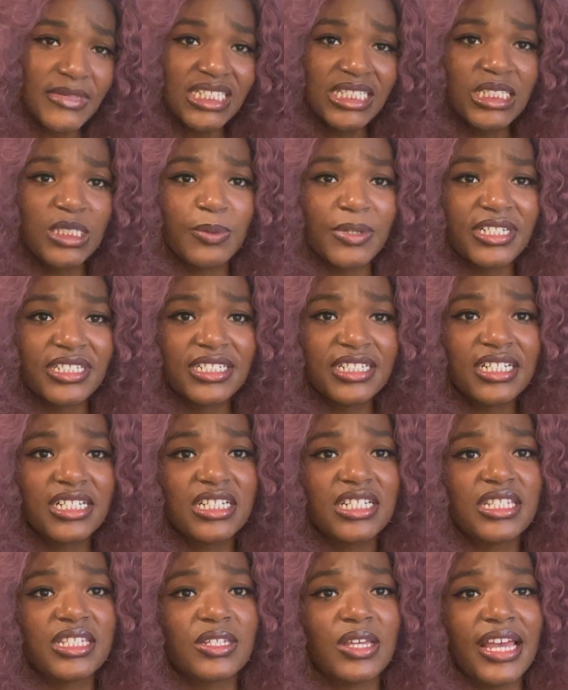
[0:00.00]
Especially
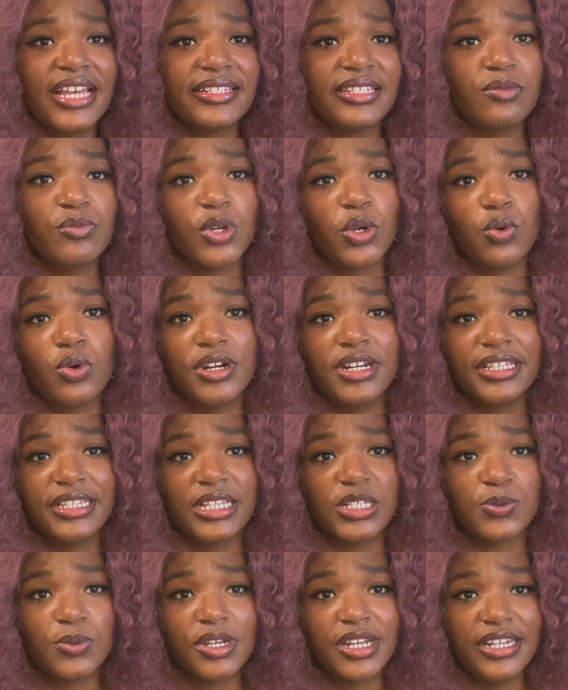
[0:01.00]
because as I'm recording
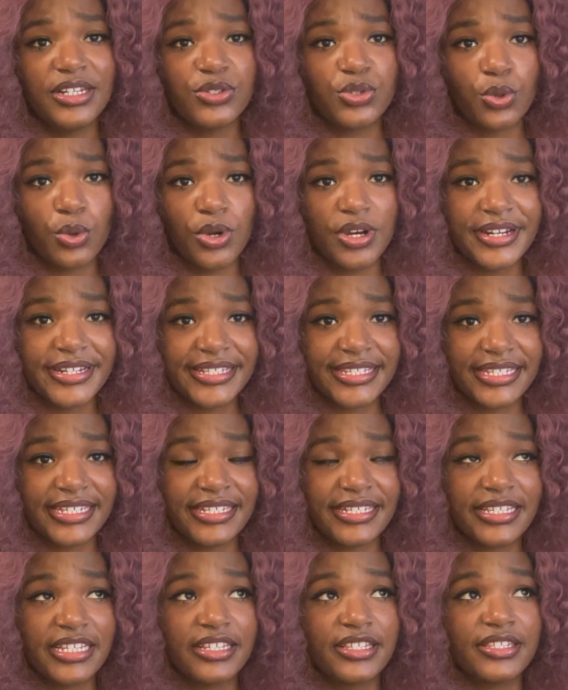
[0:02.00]
this, we're in Taurus
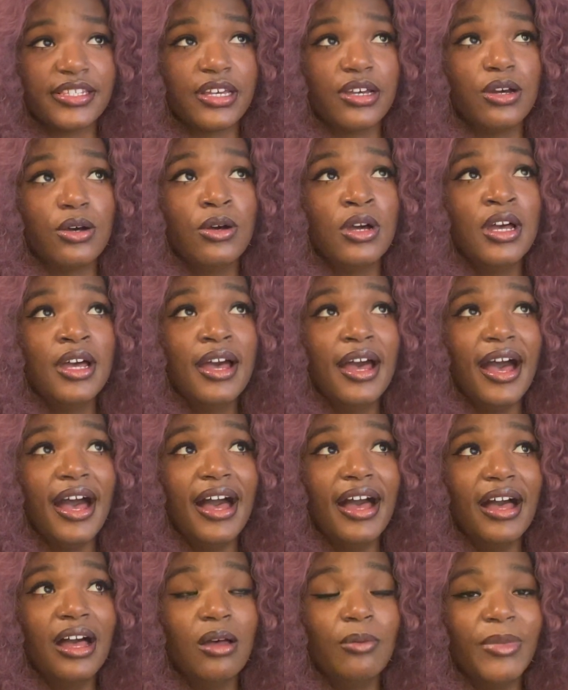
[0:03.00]
season, so
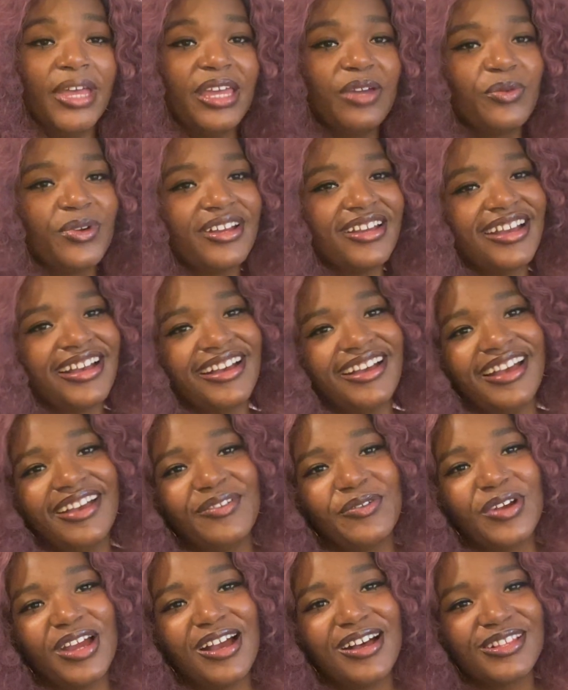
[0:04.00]
and
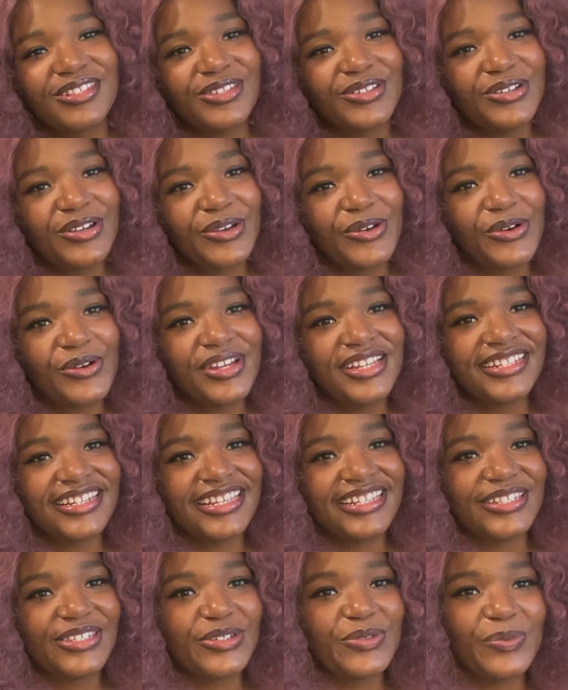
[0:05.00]
we're also going
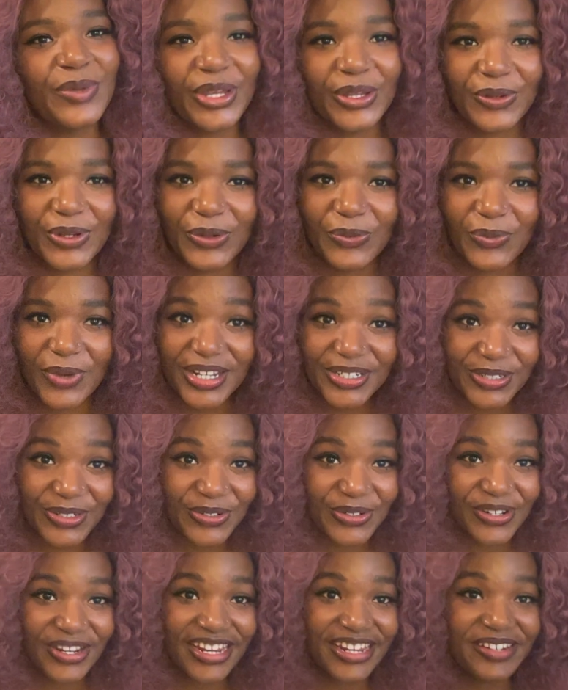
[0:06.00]
into Mercury
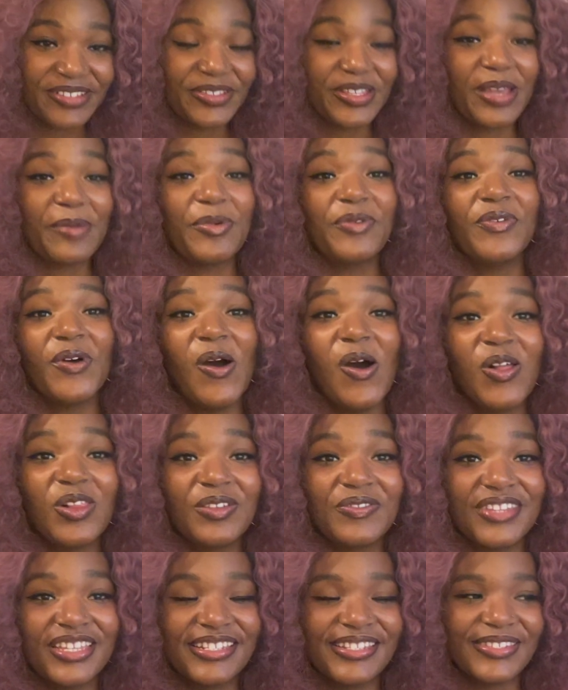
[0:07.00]
retrograde on top of all
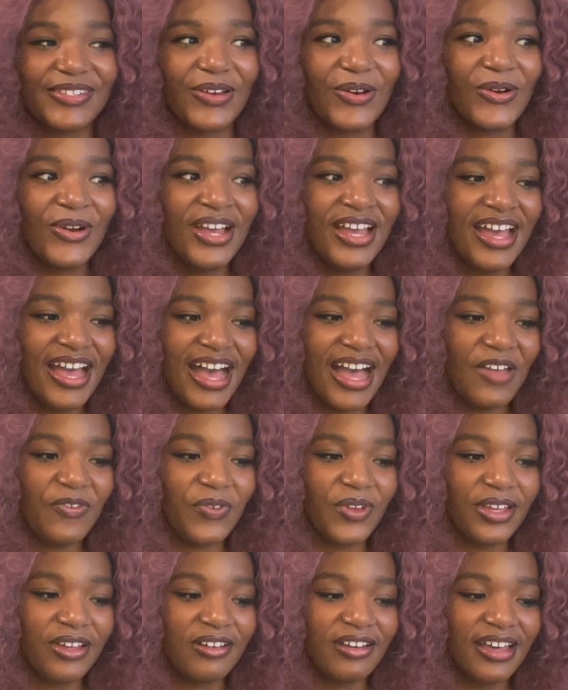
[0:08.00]
of this. So I
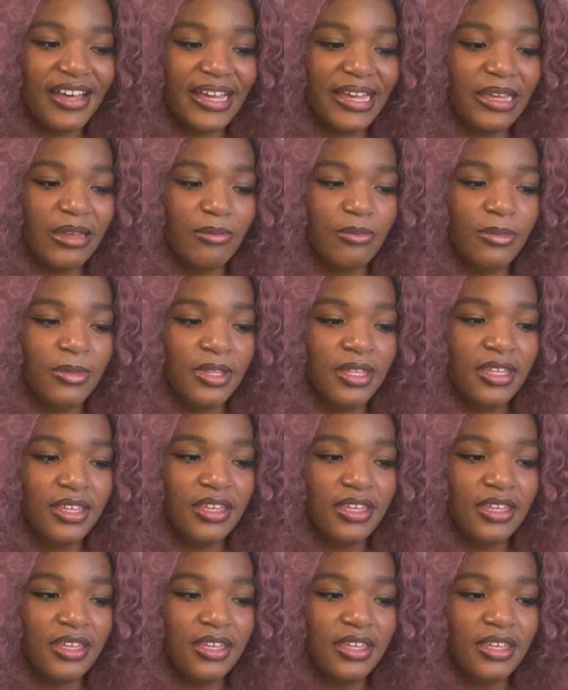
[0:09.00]
feel